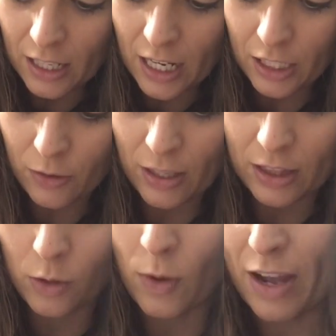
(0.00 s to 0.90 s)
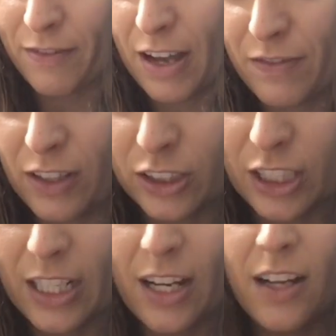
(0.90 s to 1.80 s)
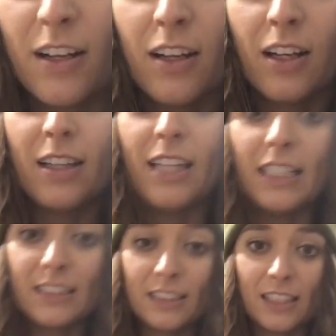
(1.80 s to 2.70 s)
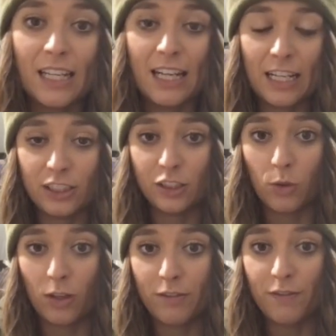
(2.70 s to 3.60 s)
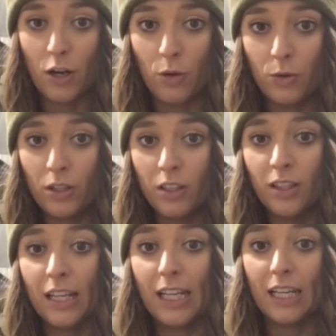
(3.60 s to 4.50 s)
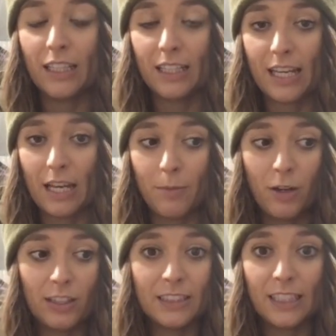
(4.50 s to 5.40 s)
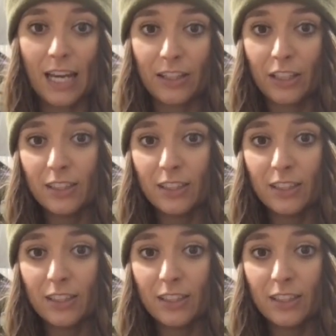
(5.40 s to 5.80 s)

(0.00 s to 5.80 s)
and you hit the Wi-Fi function. This connects your phone and the camera together